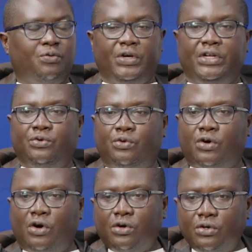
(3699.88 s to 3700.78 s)
When you
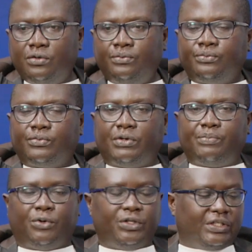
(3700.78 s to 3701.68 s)
go,
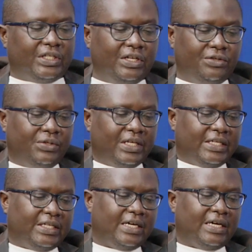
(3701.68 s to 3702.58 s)
reports tell you
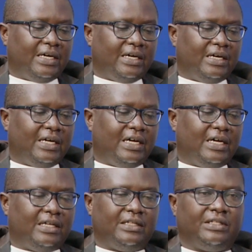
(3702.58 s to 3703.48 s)
that
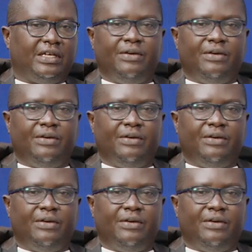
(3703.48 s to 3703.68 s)
the